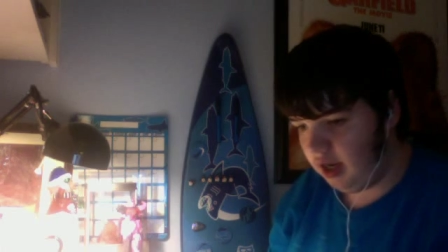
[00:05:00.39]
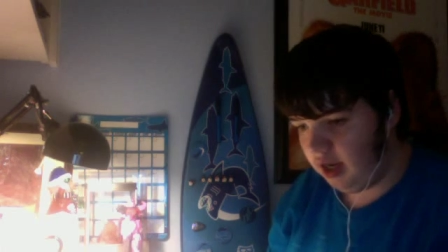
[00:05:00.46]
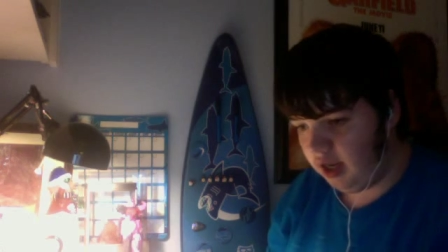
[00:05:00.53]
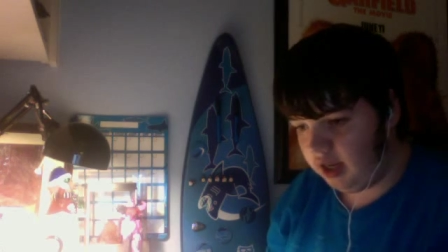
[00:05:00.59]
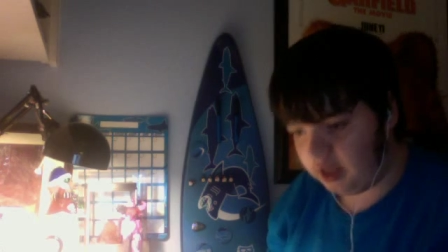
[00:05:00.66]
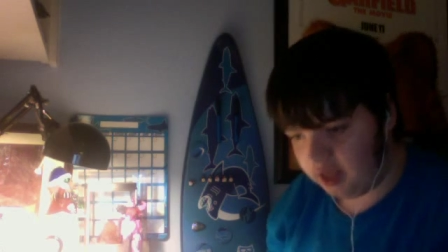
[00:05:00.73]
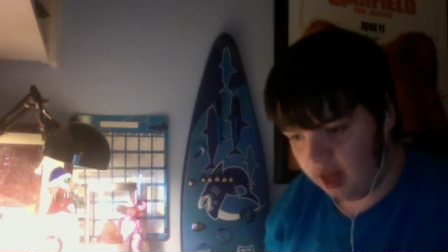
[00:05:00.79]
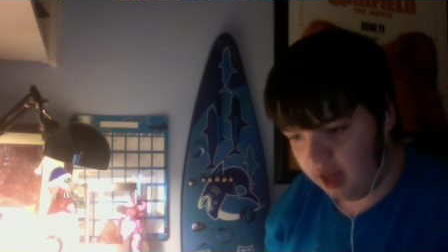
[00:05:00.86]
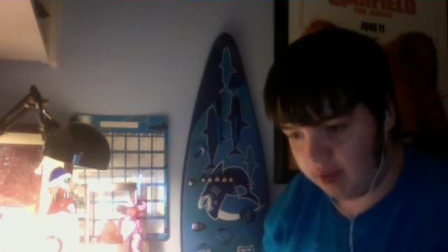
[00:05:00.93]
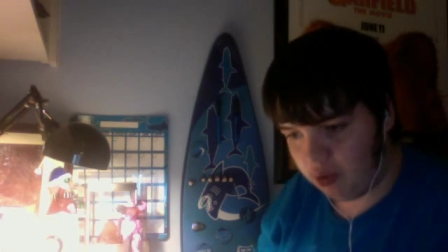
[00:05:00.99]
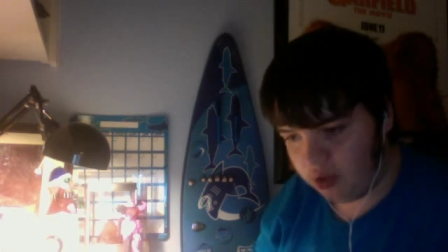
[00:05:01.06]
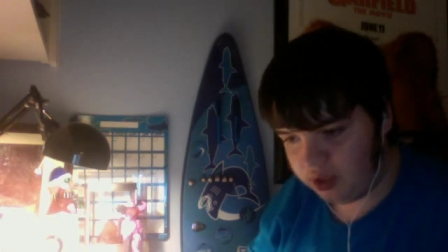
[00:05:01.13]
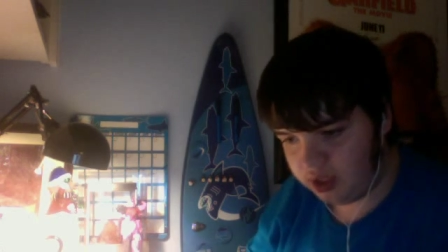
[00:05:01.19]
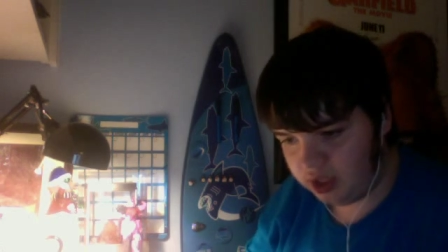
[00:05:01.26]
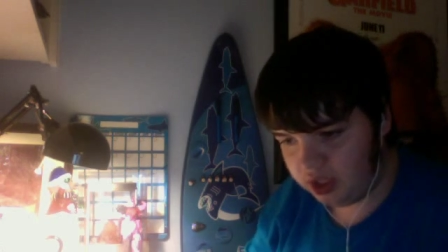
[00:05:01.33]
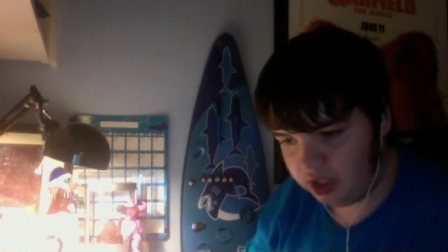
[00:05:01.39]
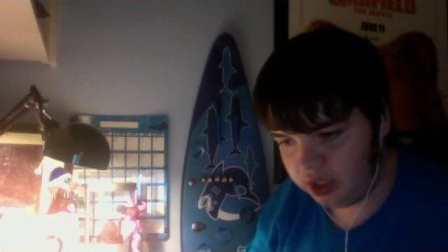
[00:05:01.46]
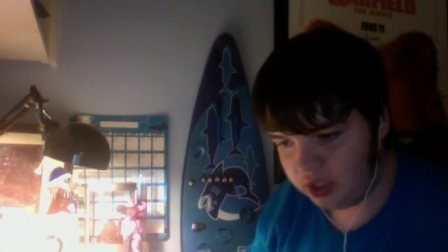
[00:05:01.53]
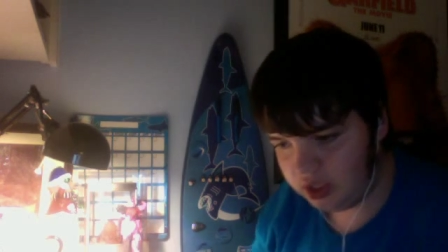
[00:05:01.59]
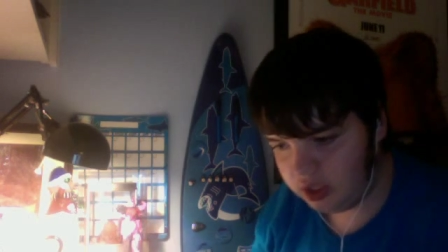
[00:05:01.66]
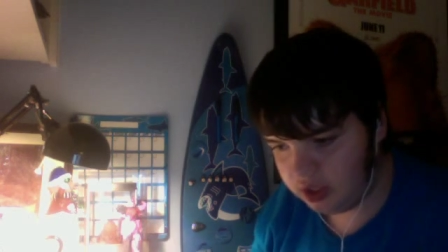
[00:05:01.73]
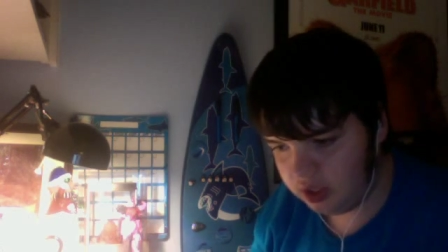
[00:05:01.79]
And at that point,
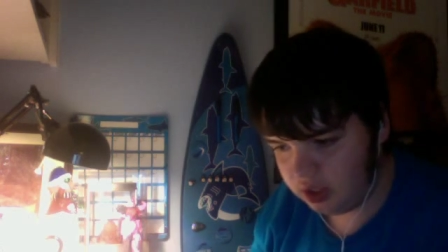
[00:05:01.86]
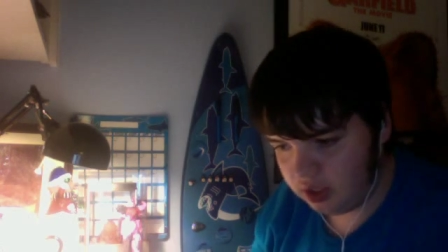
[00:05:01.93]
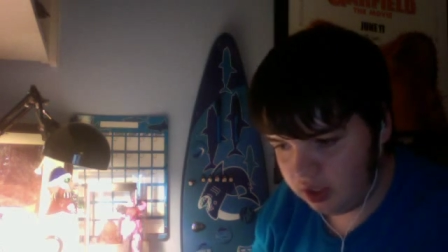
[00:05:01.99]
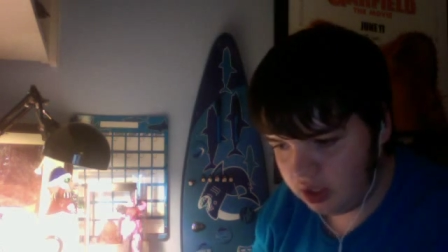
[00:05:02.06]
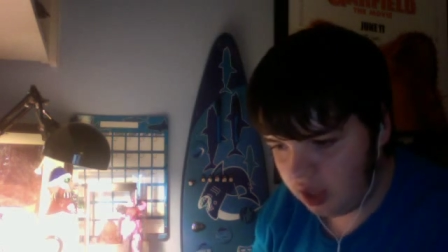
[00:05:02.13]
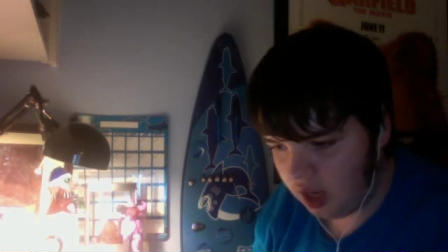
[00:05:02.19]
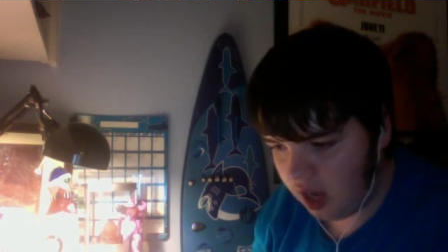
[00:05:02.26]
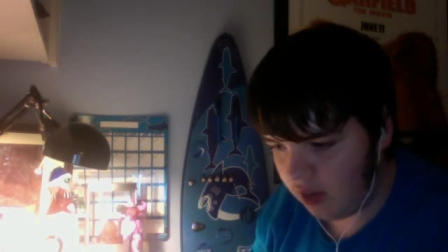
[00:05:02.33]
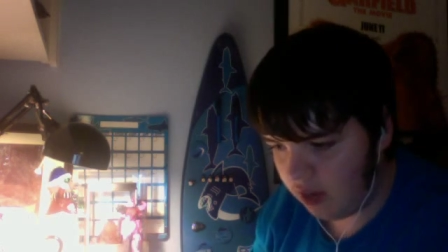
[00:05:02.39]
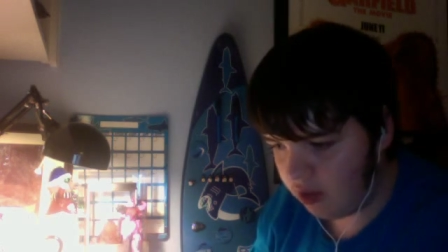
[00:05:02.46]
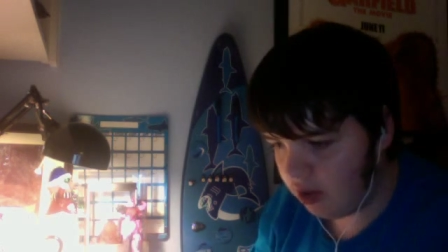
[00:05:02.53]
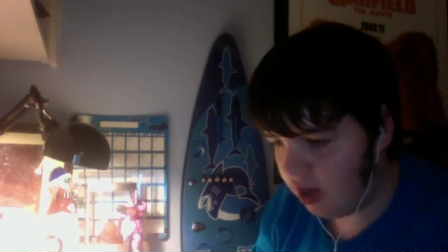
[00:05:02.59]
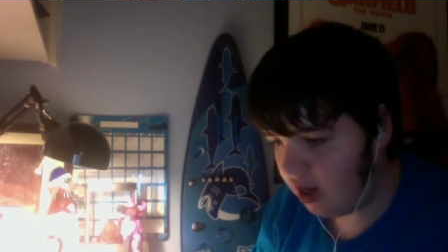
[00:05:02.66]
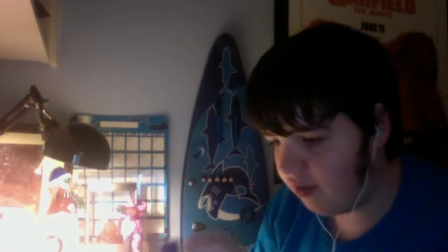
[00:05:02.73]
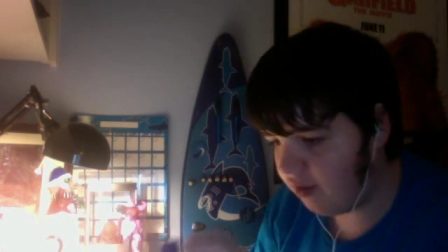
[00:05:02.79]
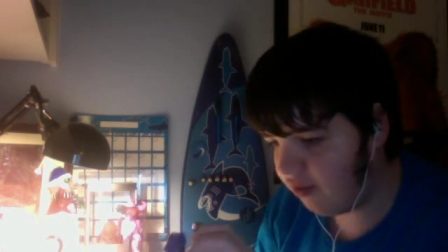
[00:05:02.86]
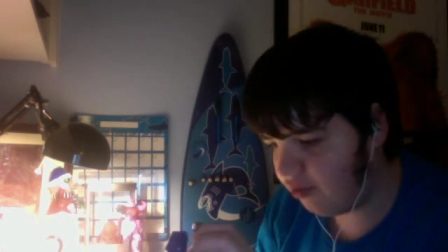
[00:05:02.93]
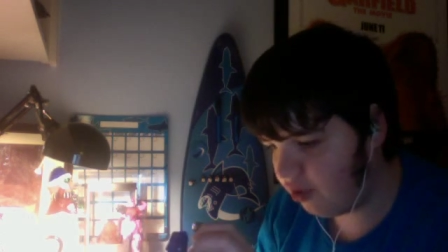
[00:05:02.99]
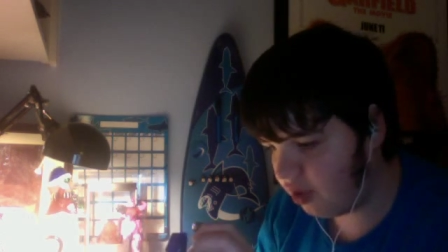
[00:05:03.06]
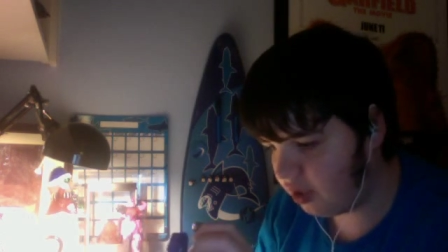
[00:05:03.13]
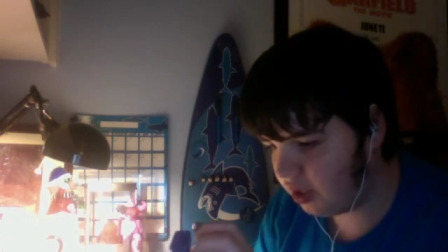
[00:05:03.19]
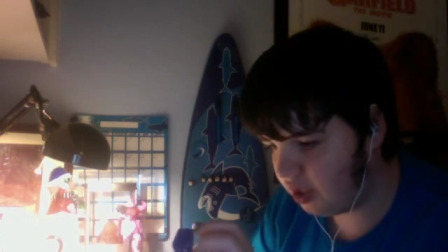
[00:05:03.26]
I will have
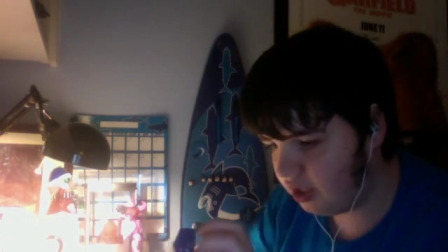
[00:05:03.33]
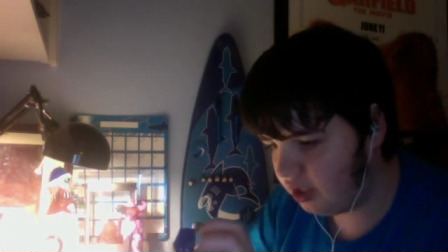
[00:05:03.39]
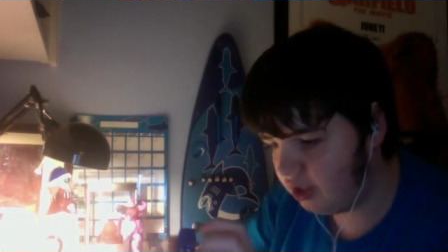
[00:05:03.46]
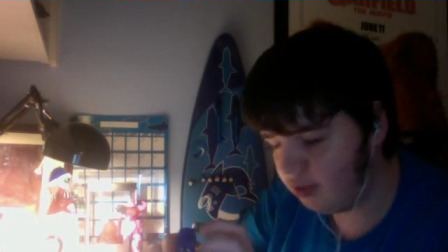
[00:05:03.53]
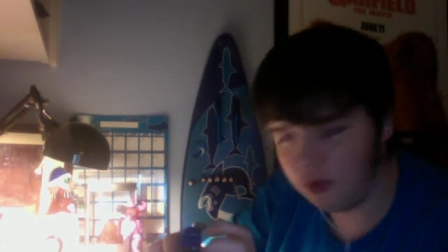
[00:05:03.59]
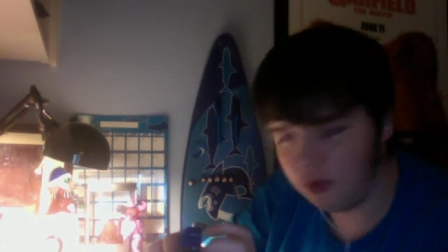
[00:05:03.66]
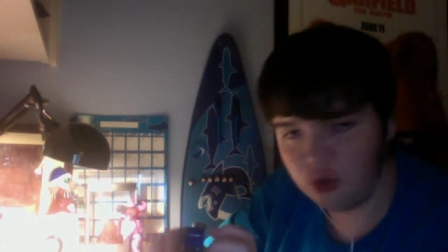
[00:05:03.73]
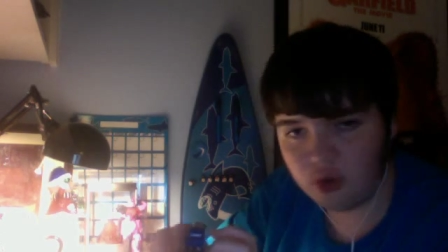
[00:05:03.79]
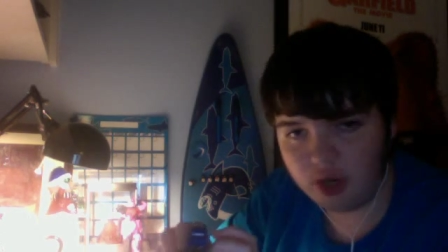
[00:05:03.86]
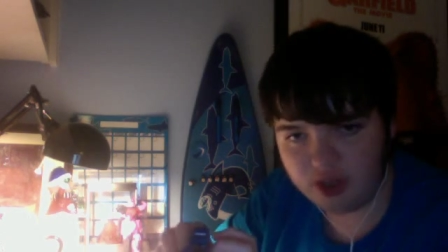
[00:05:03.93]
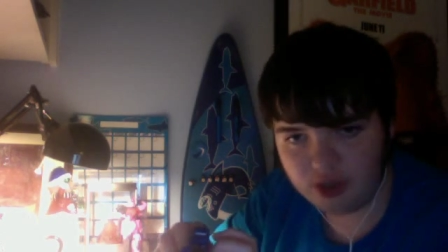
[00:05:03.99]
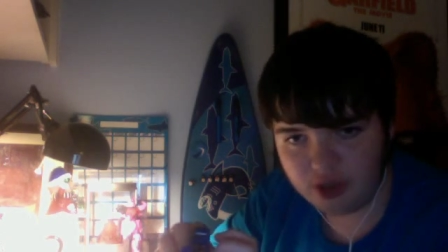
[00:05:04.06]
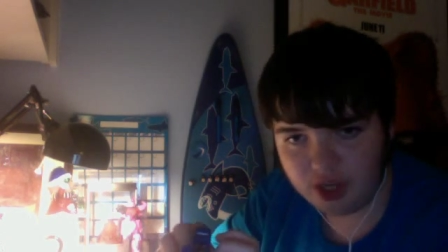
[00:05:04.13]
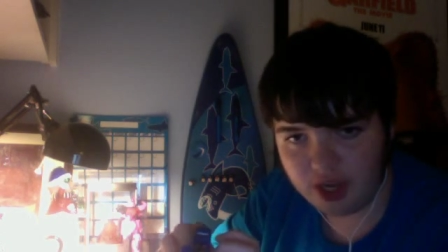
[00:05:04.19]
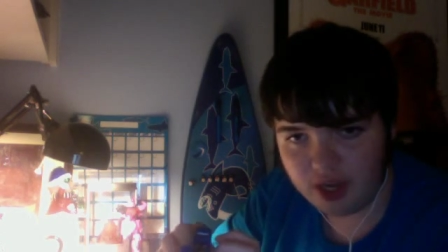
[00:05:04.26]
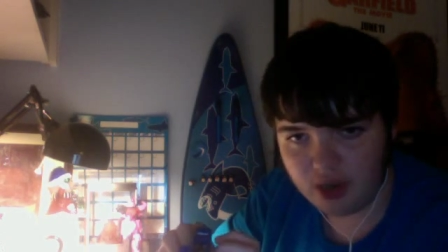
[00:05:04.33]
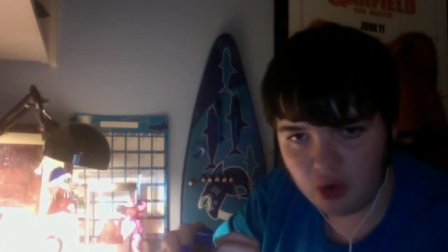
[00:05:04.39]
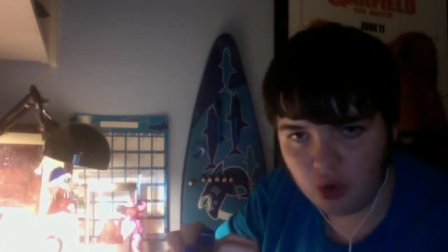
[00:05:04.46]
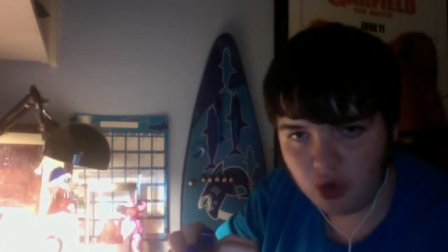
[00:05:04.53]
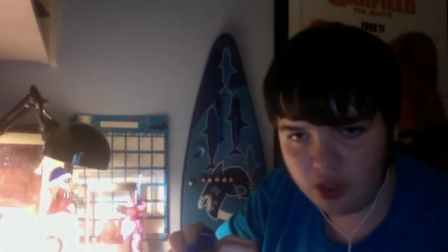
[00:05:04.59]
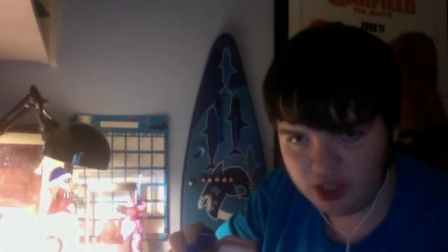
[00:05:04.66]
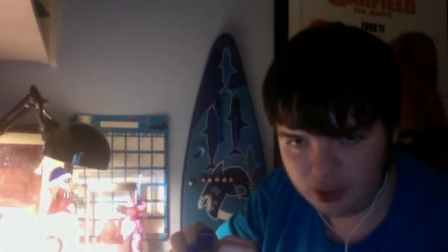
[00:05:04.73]
a Gundam greater than
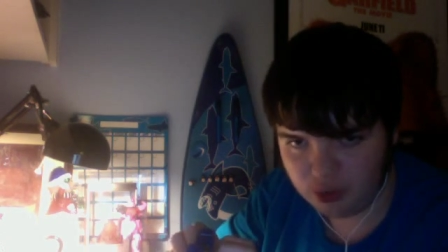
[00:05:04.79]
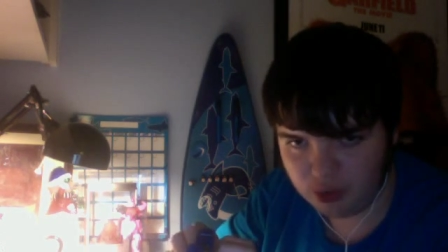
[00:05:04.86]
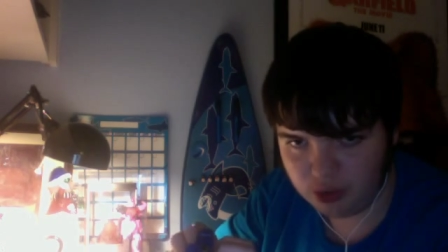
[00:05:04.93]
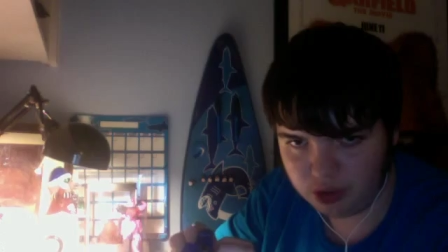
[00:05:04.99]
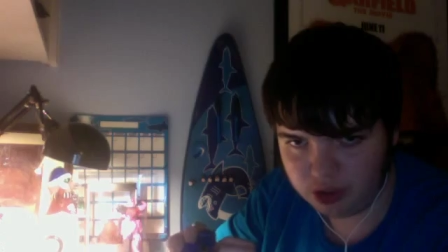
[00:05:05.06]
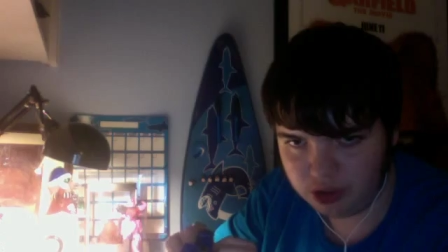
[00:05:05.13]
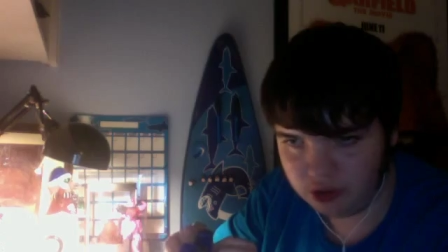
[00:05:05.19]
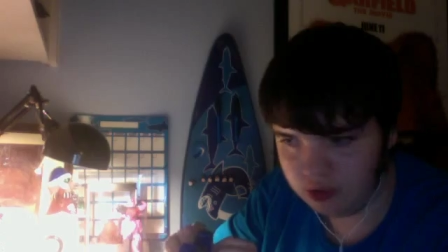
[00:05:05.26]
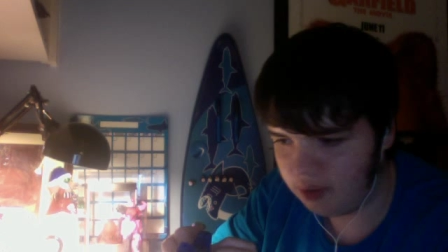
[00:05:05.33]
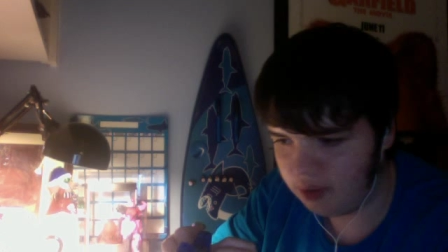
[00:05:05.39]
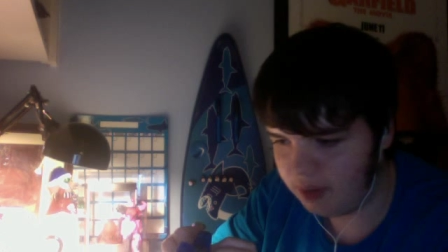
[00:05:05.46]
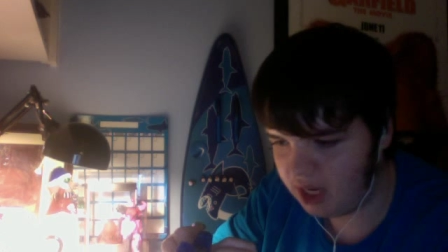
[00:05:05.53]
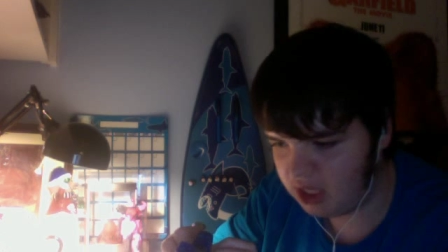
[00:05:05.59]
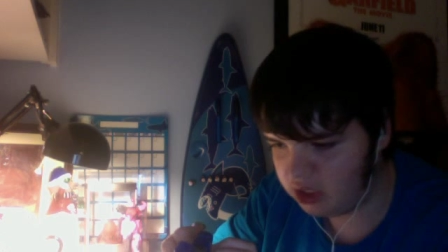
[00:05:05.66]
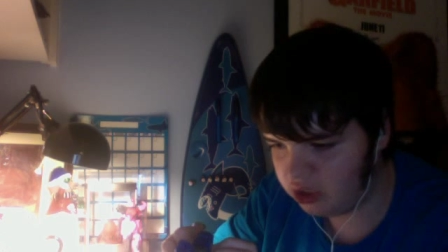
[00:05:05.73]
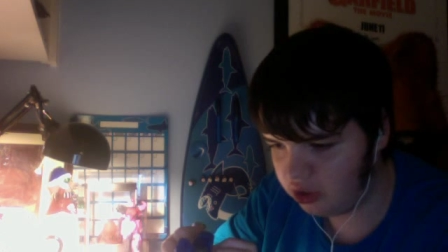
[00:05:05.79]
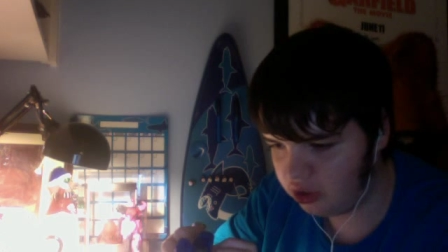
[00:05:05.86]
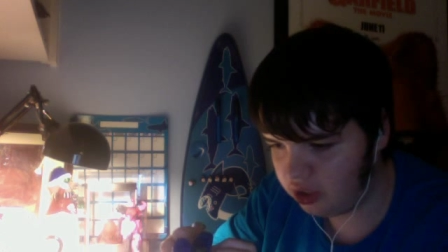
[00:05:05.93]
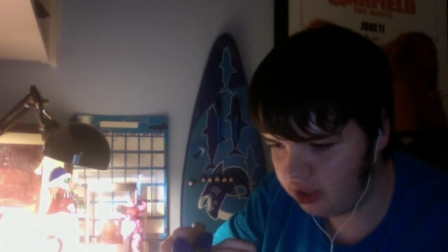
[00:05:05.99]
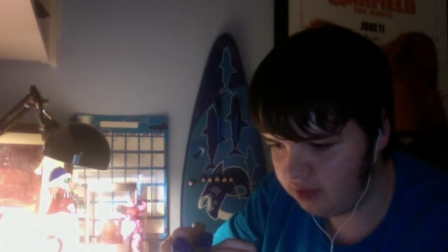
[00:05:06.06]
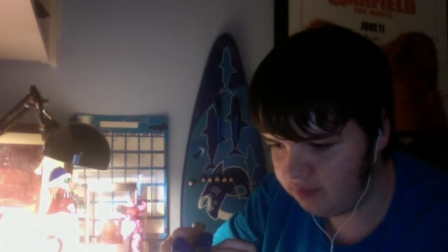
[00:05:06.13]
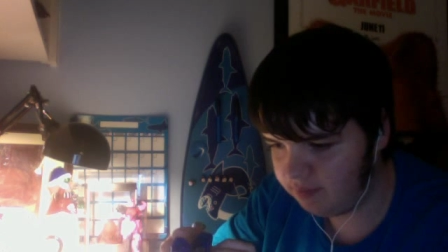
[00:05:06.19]
or equal to the Master
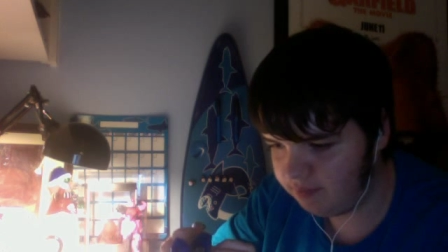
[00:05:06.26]
Grade.